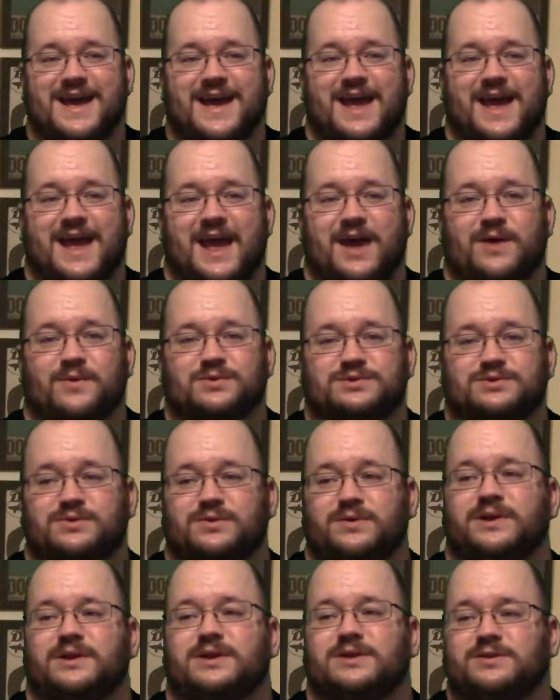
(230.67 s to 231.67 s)
and was
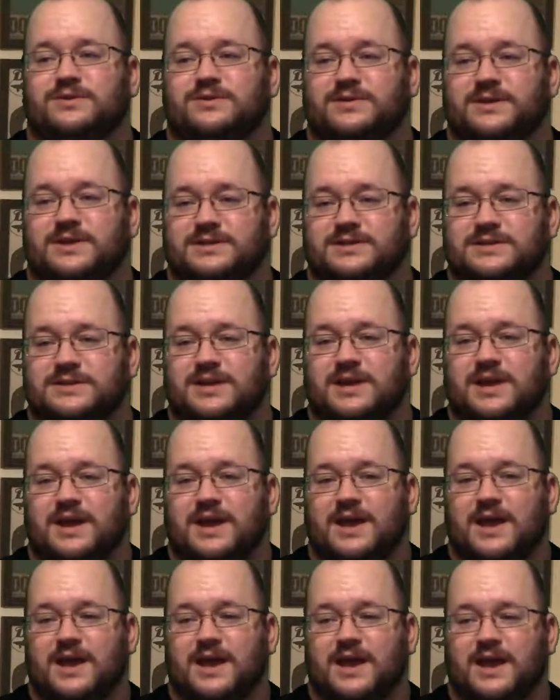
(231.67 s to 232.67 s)
going to do this,
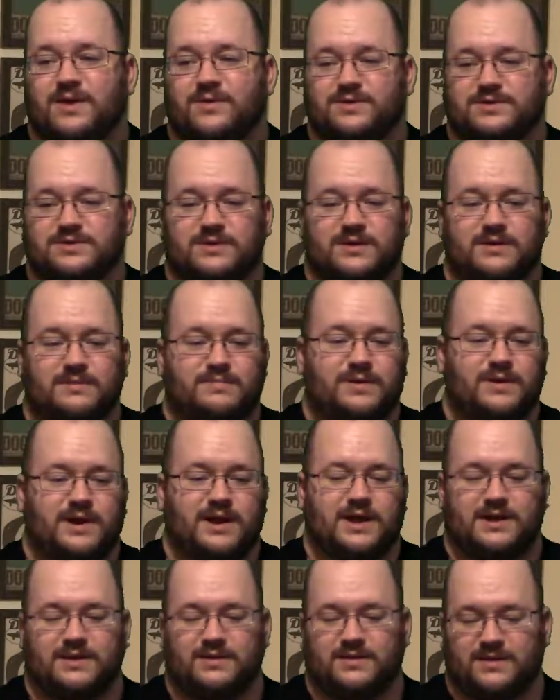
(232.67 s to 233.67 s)
was going to put
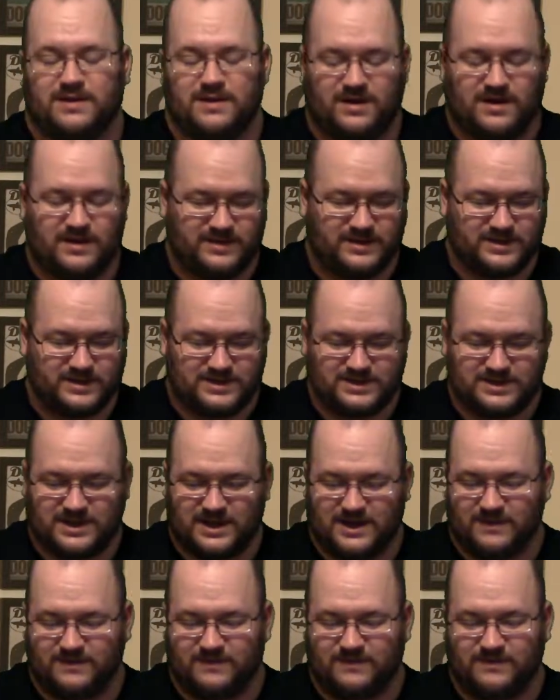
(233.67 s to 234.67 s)
out all this
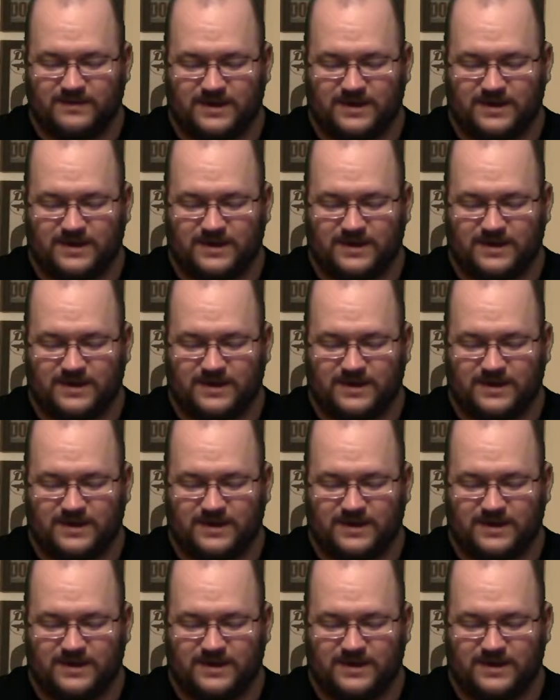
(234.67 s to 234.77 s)
stuff.